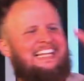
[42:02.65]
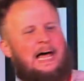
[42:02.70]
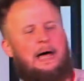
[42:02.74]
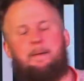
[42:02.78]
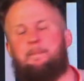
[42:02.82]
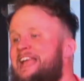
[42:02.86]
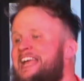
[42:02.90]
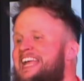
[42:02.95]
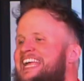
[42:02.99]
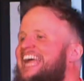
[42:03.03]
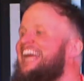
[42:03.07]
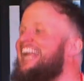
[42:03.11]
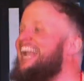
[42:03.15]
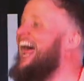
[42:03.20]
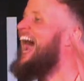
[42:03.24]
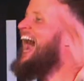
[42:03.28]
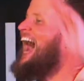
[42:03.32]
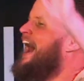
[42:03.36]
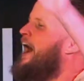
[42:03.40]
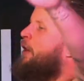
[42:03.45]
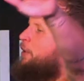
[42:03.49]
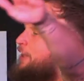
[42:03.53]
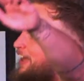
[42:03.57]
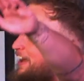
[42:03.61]
Let me get
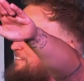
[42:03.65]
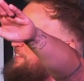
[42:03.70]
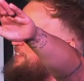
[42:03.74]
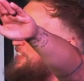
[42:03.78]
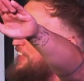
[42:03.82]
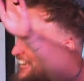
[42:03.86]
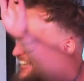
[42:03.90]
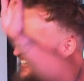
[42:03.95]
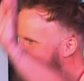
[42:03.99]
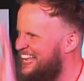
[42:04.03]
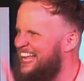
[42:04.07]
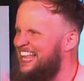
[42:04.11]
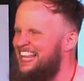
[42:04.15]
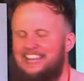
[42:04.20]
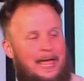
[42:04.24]
out of this.